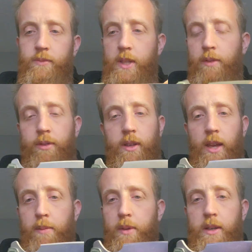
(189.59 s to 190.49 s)
Definitely
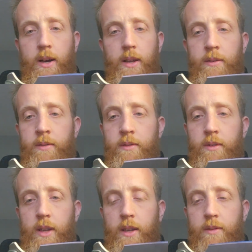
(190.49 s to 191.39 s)
can be done,
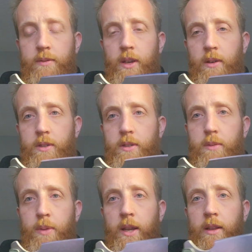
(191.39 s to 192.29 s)
and you know, just
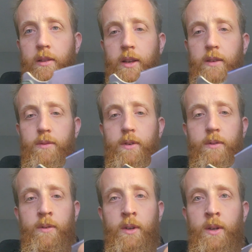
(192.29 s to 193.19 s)
depending, like if you